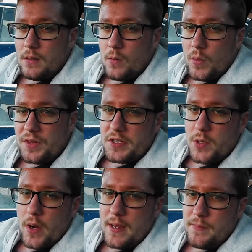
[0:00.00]
With the
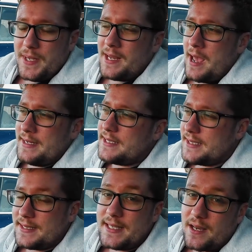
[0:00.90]
208 being a
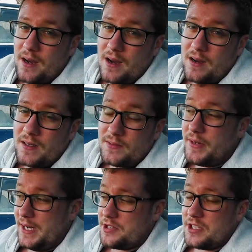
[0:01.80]
city car,
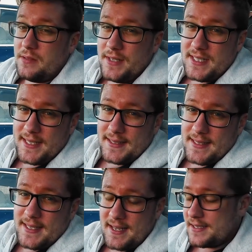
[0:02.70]
really I should give it a city
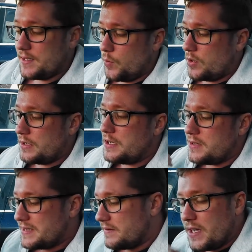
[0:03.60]
test, and what I'm going to
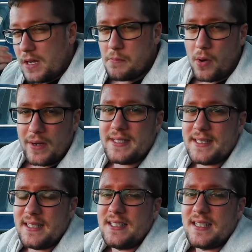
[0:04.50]
do is give it a combined
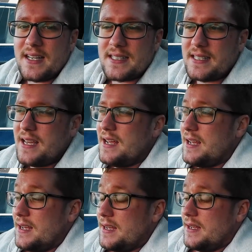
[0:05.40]
city test.
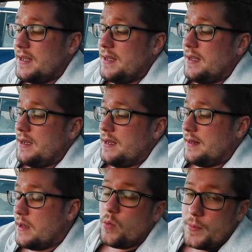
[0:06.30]

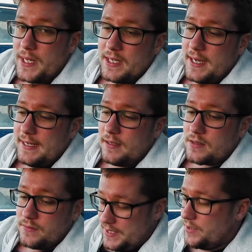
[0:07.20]
There will be a
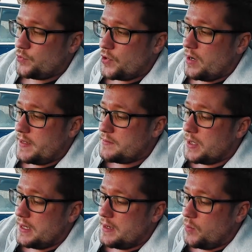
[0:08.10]
lot of town driving,
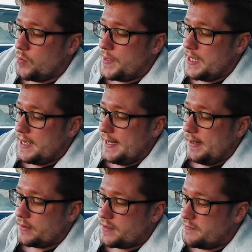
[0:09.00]
but there will be a
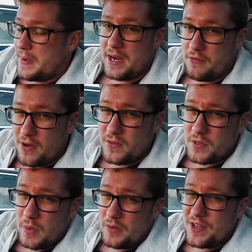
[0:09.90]
lot of back road as
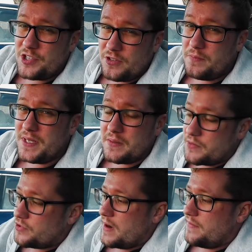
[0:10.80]
well. There should be some
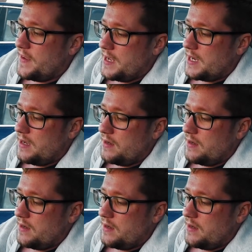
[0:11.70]
traffic.